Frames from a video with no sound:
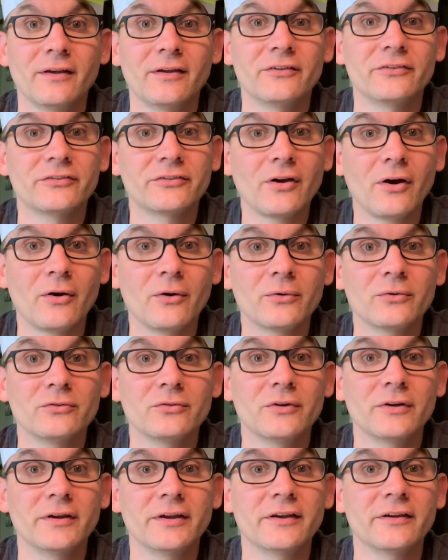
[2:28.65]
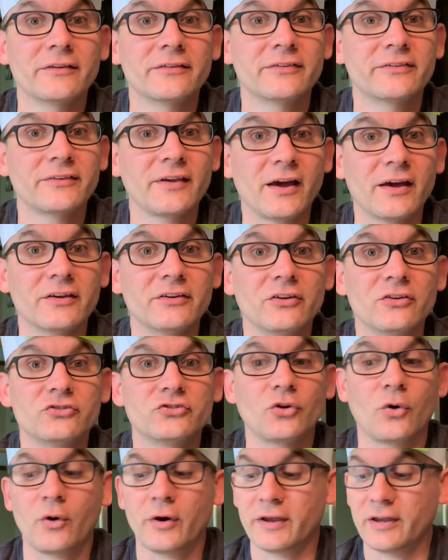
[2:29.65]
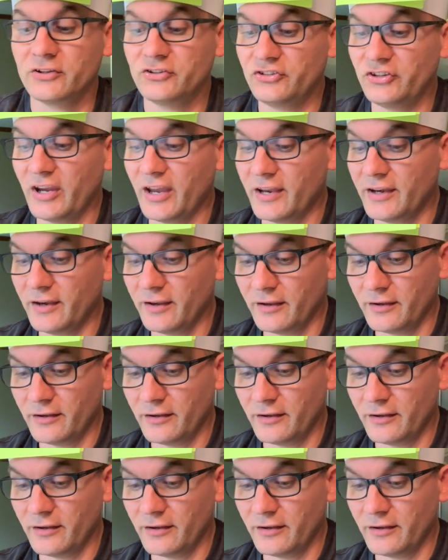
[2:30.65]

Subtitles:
So his son Jehoiachin